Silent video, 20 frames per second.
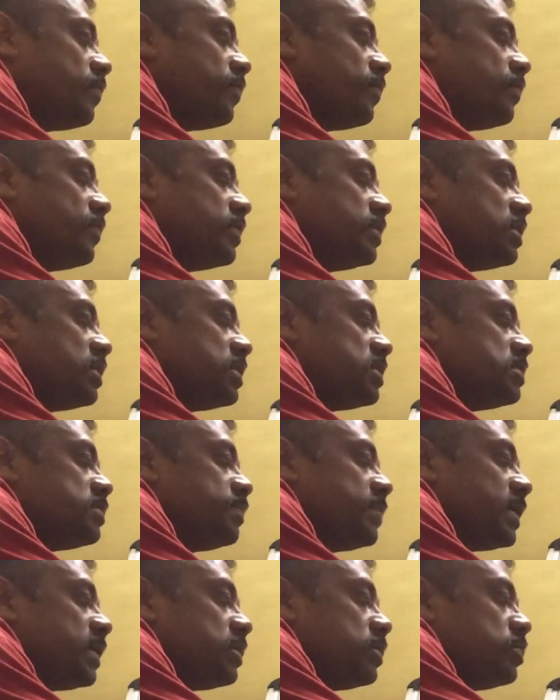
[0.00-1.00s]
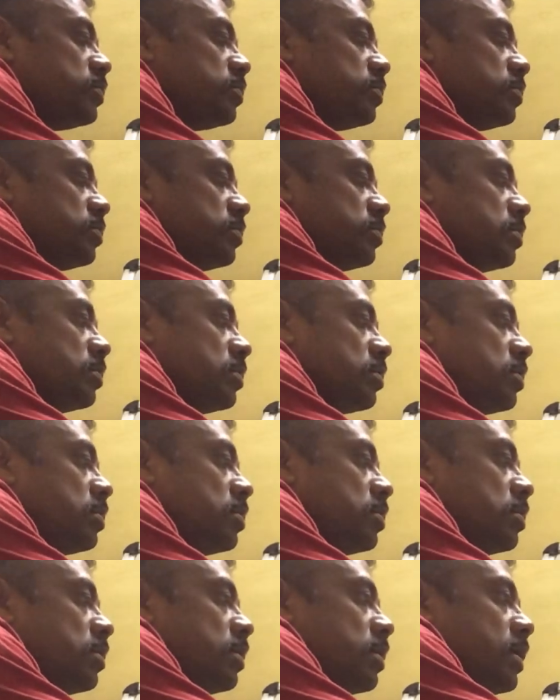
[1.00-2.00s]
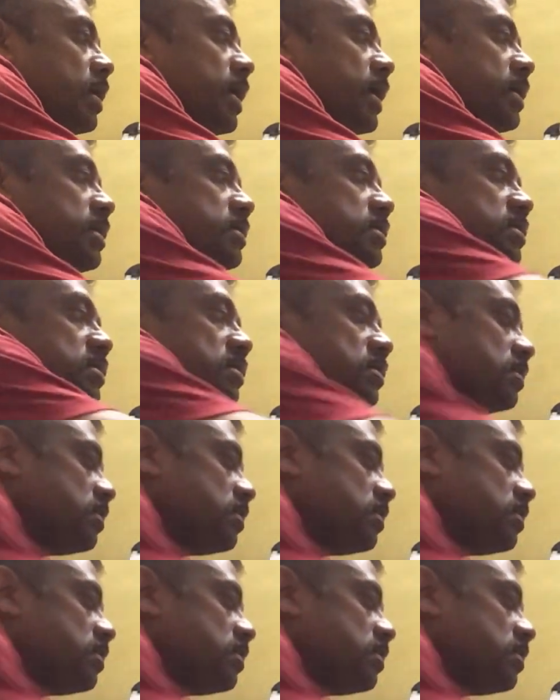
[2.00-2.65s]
with respect to x,